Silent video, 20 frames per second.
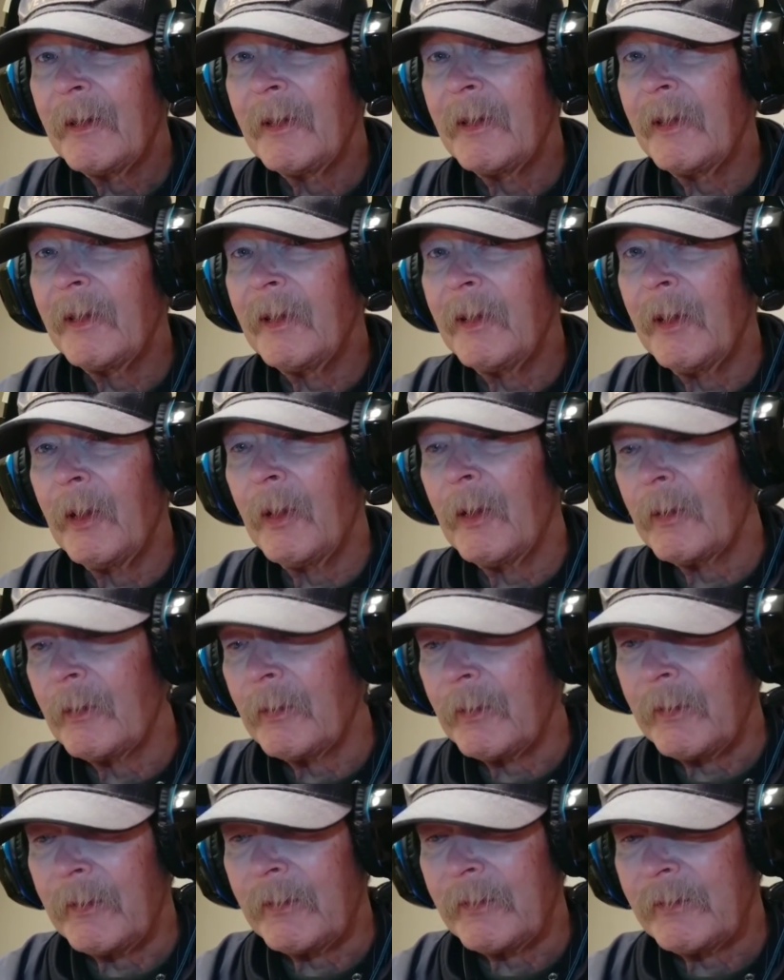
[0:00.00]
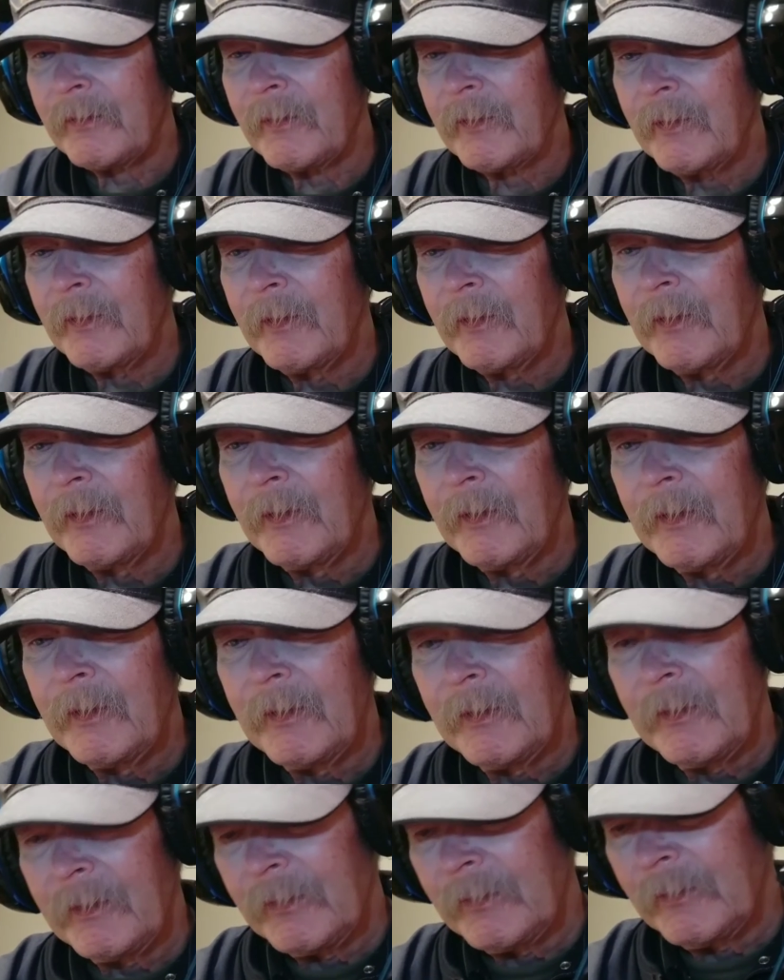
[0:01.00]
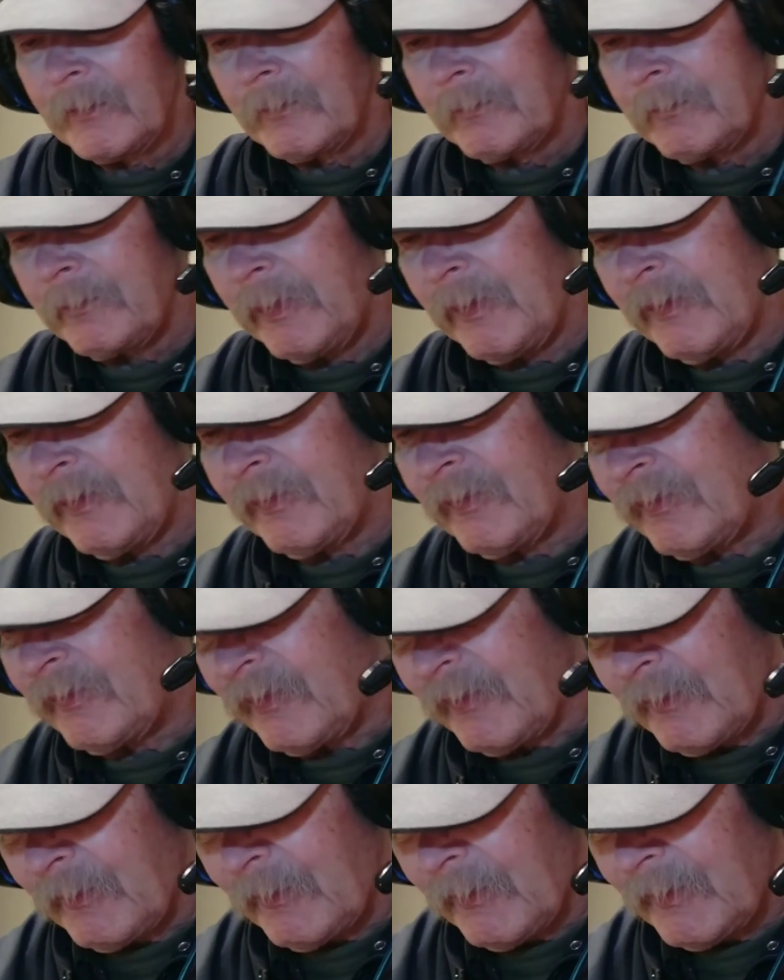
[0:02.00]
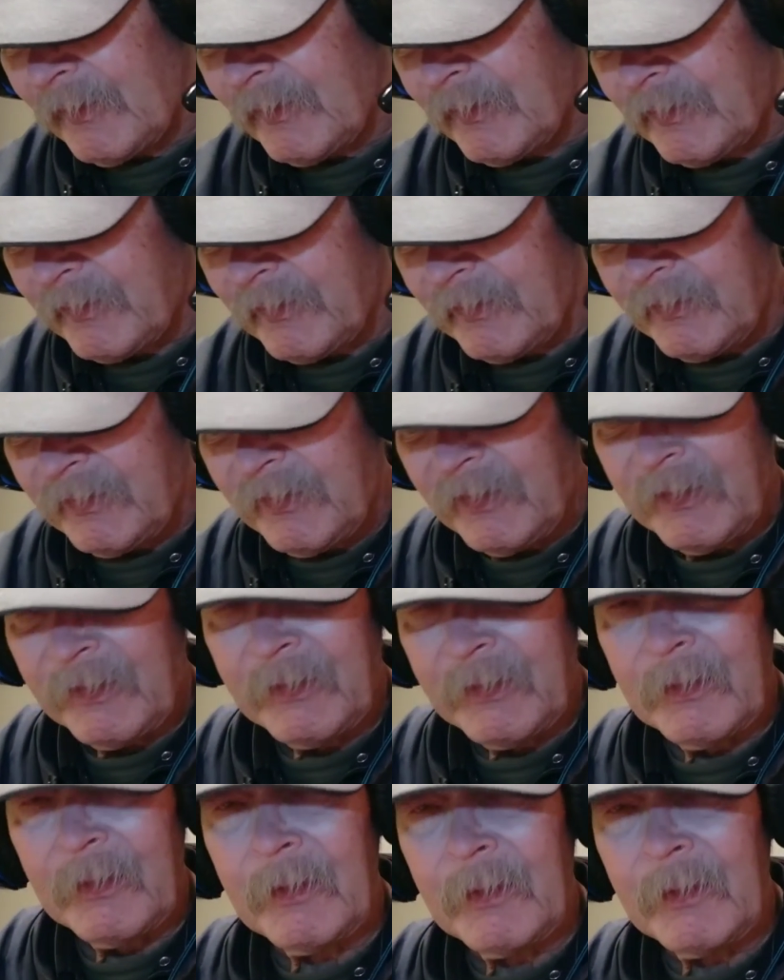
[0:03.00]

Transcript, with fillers: long range. P 51s could take